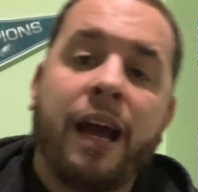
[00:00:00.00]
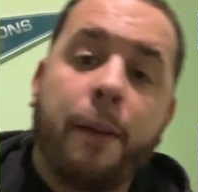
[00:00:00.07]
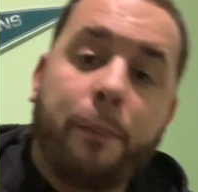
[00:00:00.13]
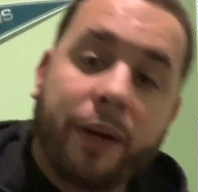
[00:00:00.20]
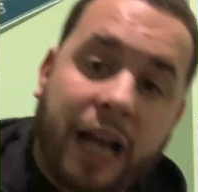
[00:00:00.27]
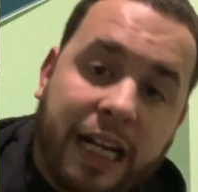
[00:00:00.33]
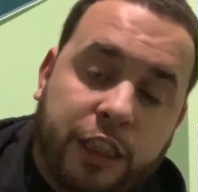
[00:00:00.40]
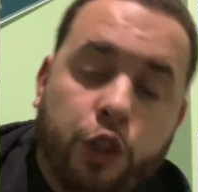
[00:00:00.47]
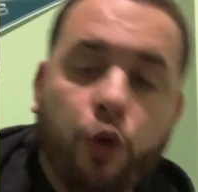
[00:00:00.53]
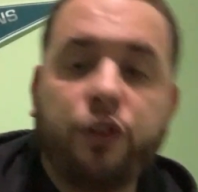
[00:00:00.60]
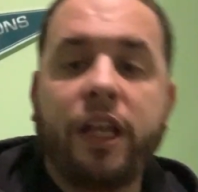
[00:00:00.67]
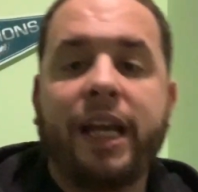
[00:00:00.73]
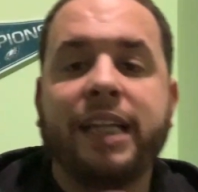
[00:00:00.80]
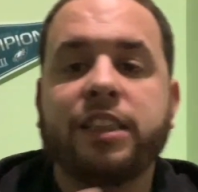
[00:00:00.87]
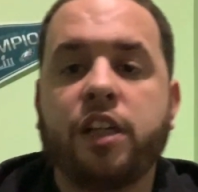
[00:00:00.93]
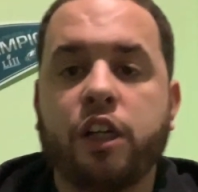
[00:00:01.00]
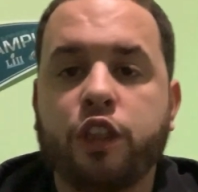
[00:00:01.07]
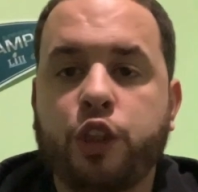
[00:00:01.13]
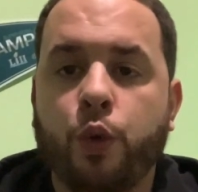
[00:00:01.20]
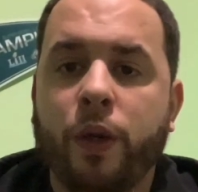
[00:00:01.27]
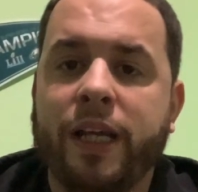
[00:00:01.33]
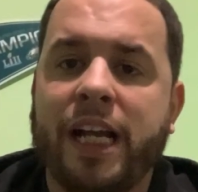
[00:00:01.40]
But I do think he's going to
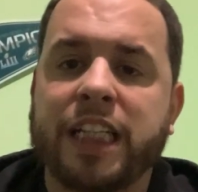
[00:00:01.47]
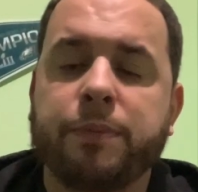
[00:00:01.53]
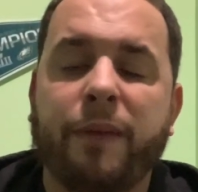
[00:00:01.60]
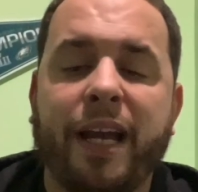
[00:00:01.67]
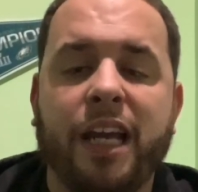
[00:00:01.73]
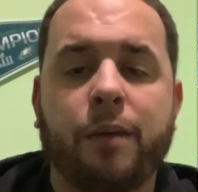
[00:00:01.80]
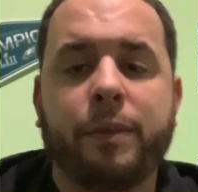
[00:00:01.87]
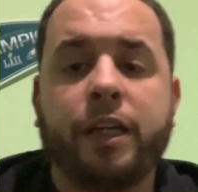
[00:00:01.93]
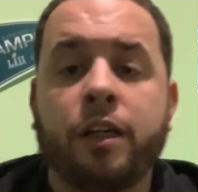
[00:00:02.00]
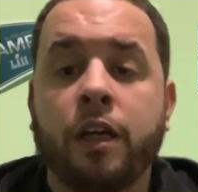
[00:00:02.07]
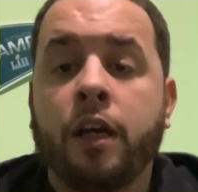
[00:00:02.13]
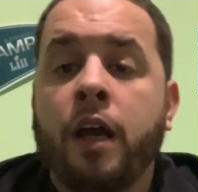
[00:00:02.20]
do it against Miami.